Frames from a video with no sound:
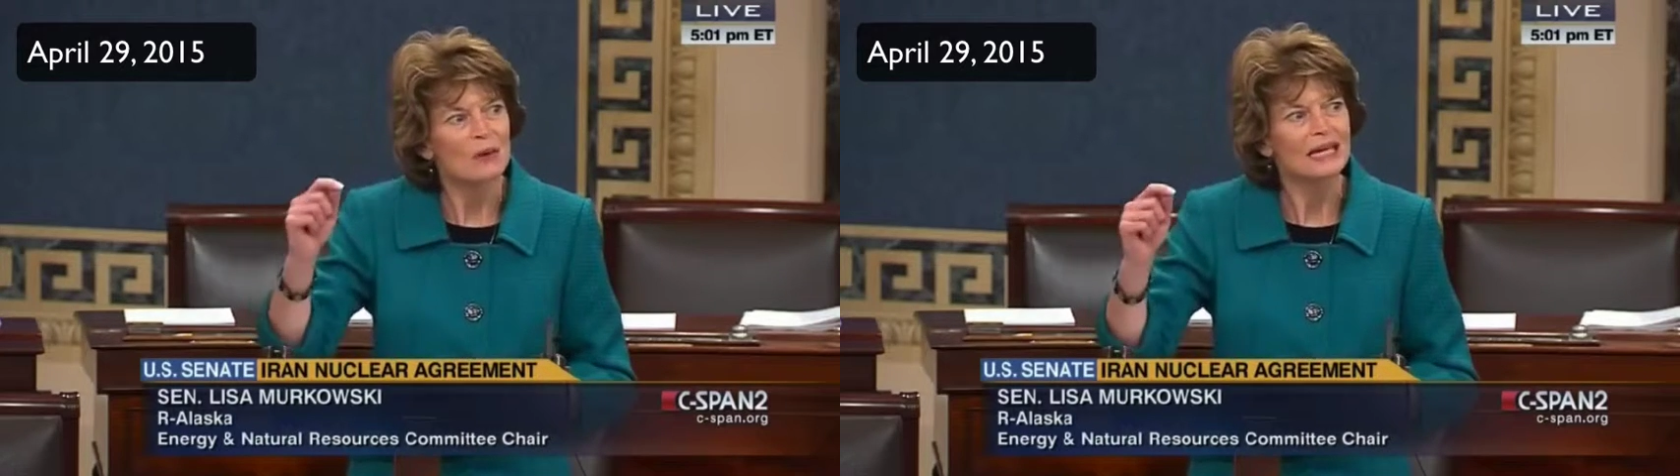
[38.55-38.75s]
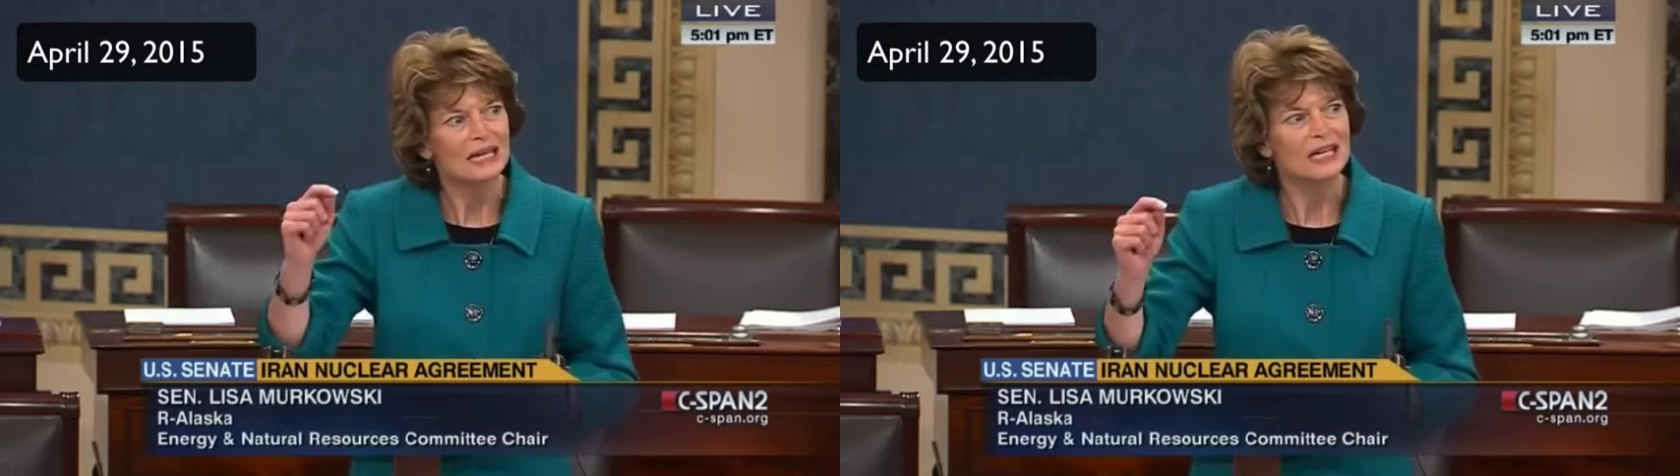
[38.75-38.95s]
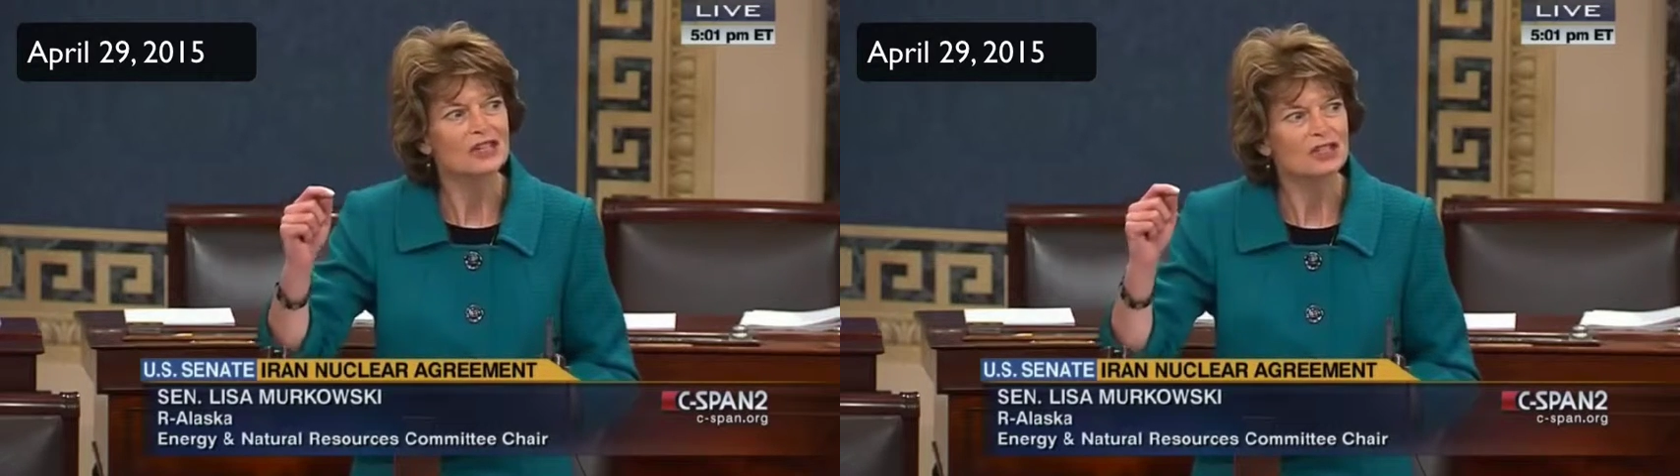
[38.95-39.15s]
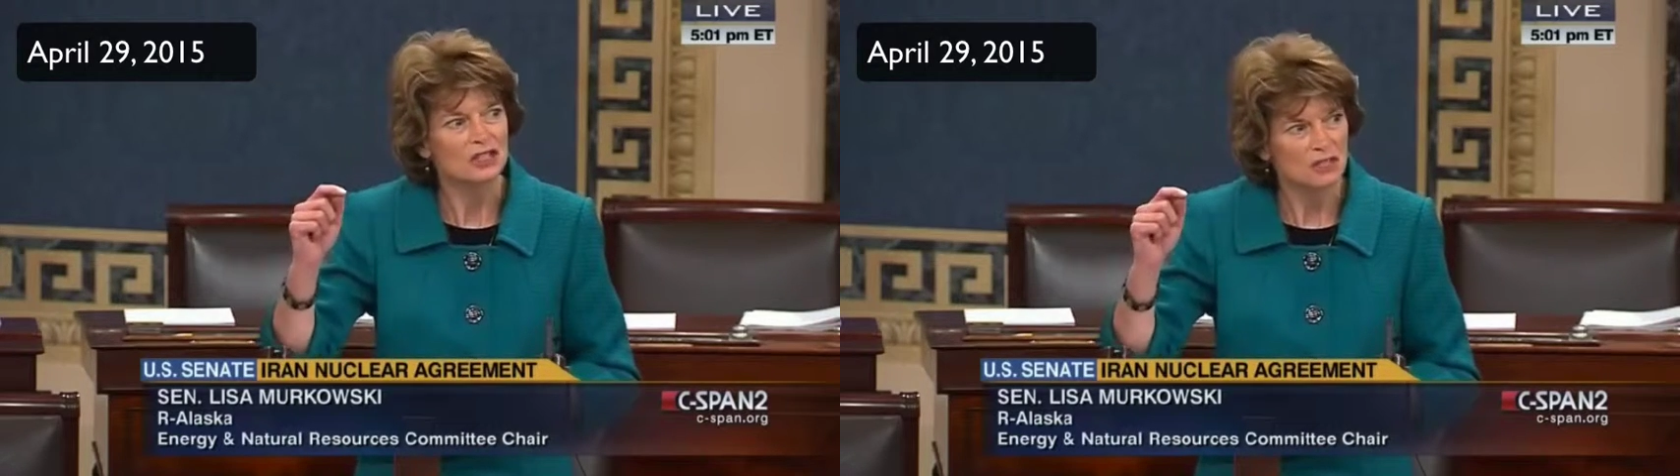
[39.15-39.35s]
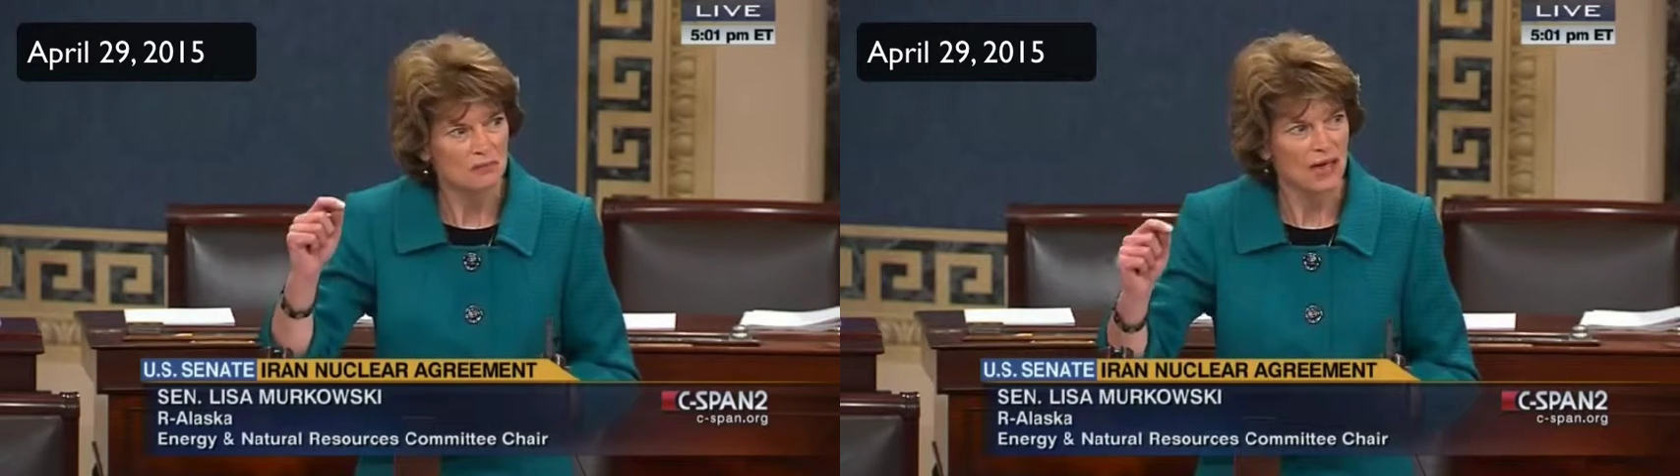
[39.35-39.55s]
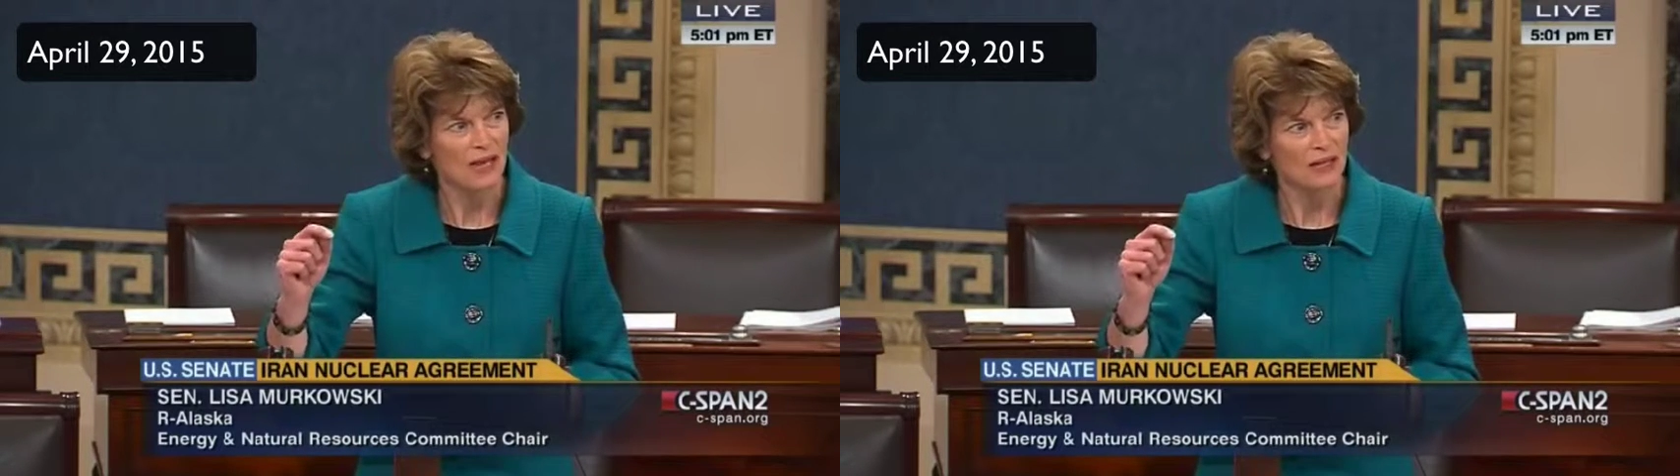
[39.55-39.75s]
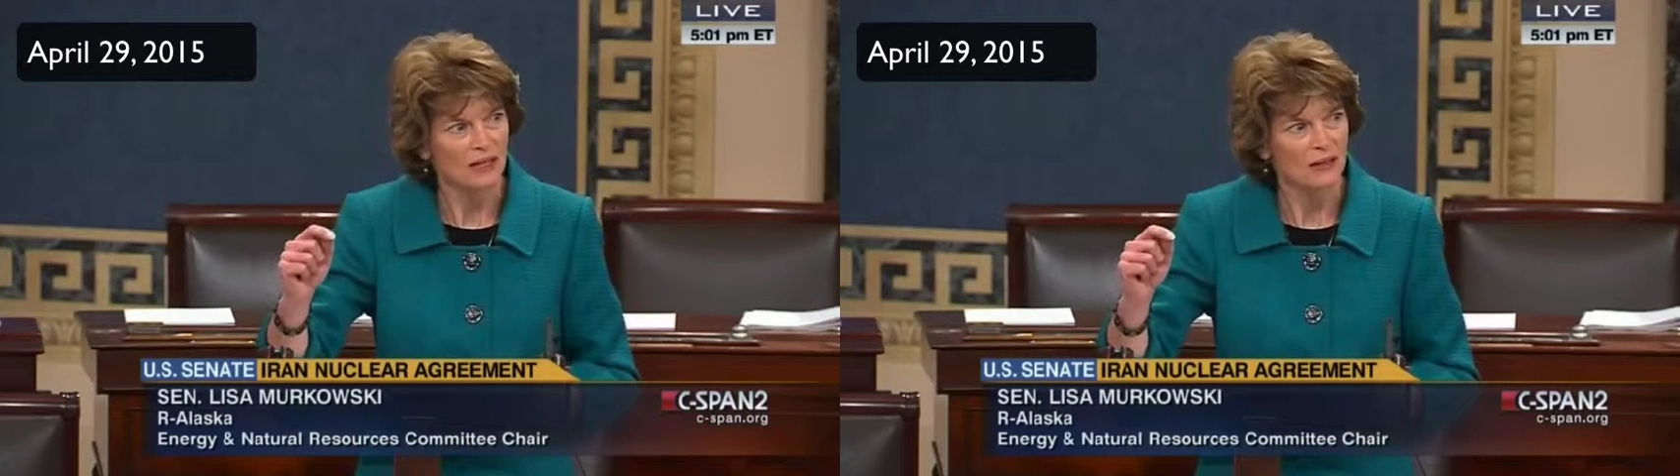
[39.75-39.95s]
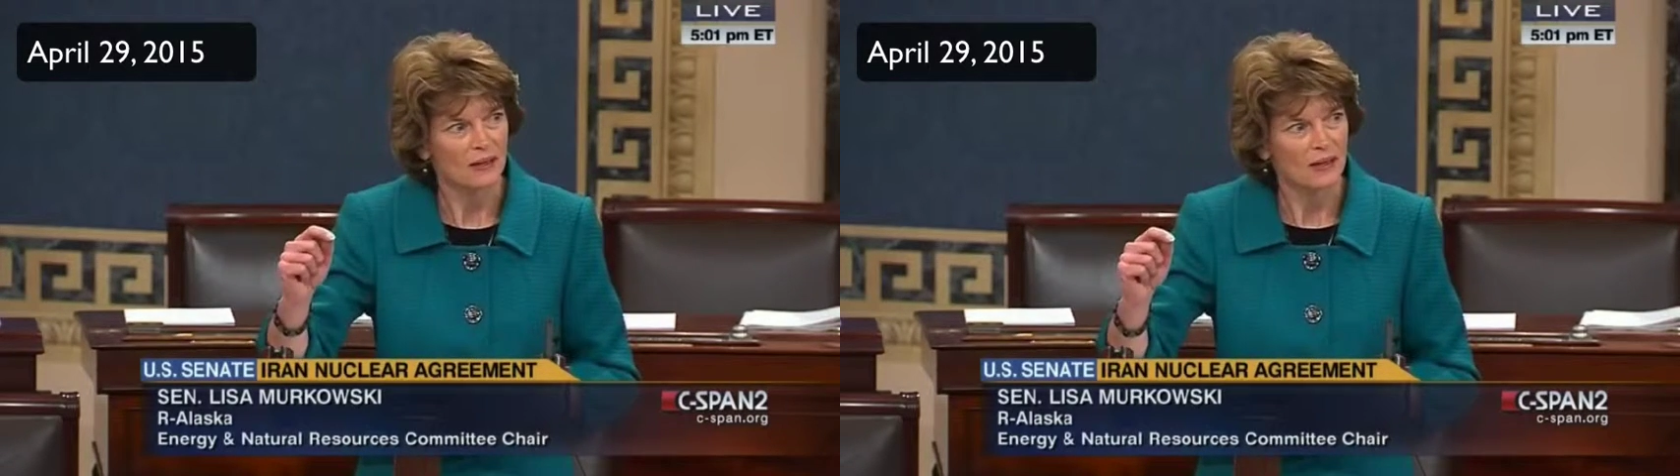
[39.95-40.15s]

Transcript: we need to make.